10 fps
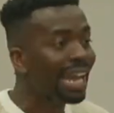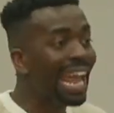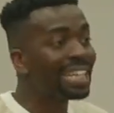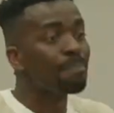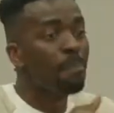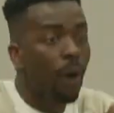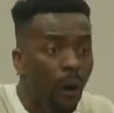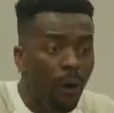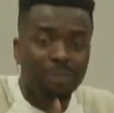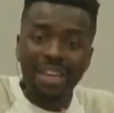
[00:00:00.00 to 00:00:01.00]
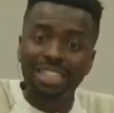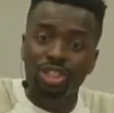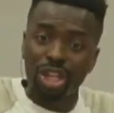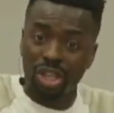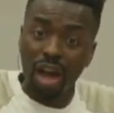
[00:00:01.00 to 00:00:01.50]
It's more than
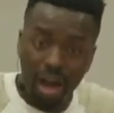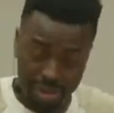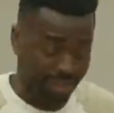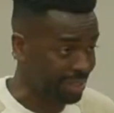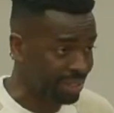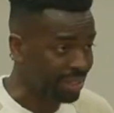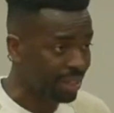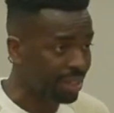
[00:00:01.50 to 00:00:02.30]
just us.